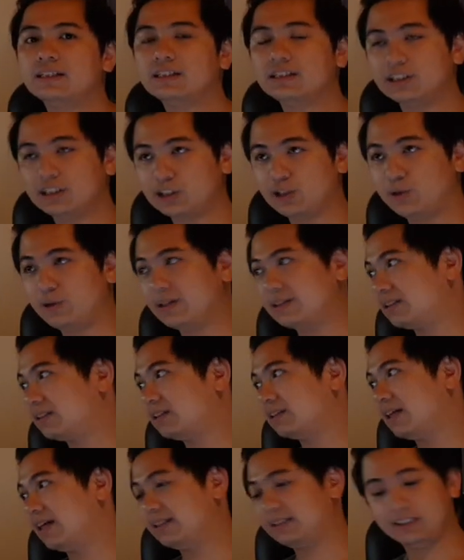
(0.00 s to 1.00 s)
so it
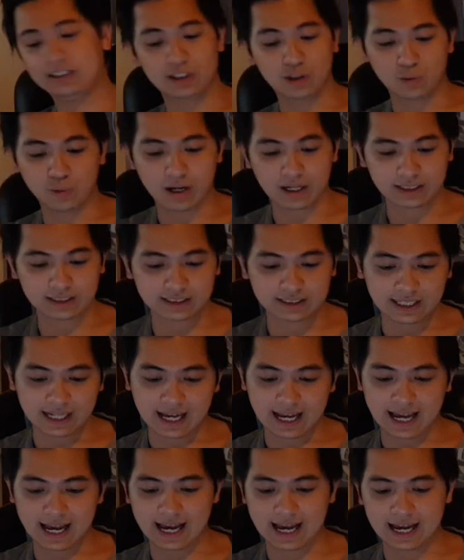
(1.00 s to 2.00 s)
still works.
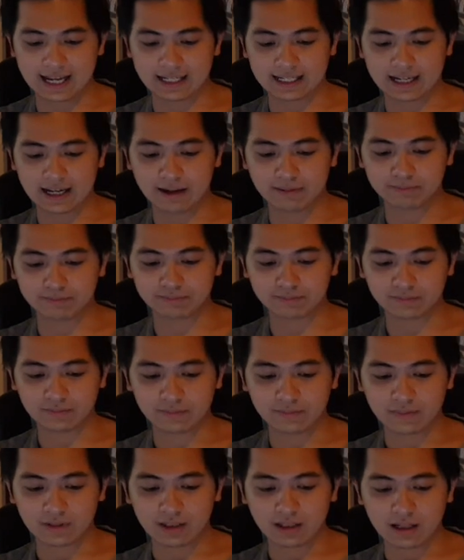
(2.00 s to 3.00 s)
And
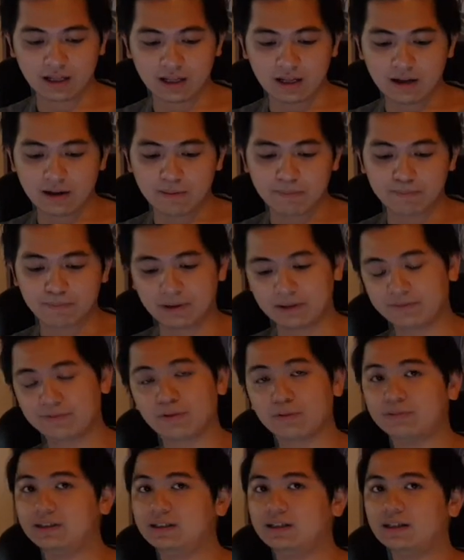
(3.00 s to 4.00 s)
but
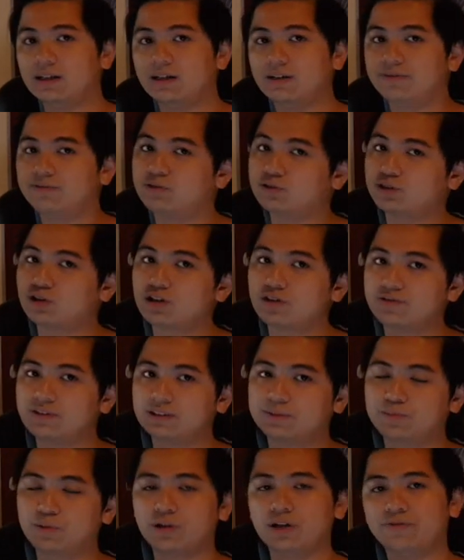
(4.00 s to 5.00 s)
from the photographer's
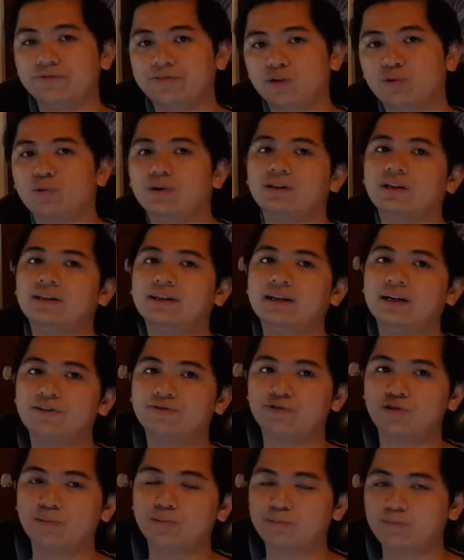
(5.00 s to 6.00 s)
point of view, whether they are
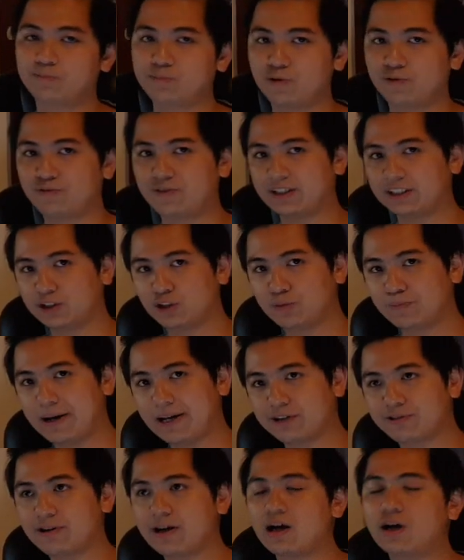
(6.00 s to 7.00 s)
from professional
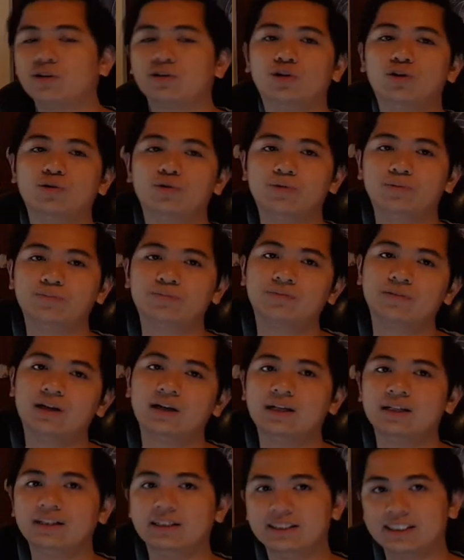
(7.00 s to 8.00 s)
background or
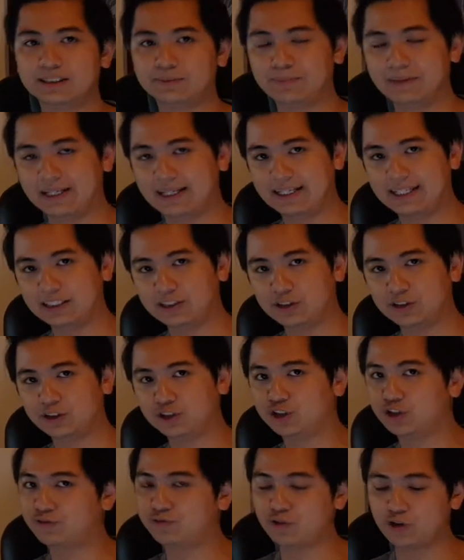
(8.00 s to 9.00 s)
they're just beginning to
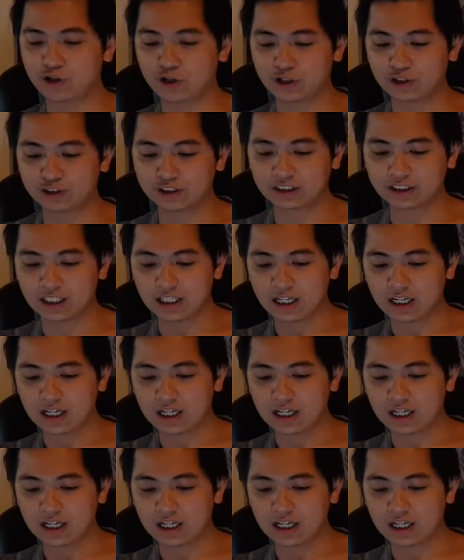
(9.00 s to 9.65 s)
shoot photos,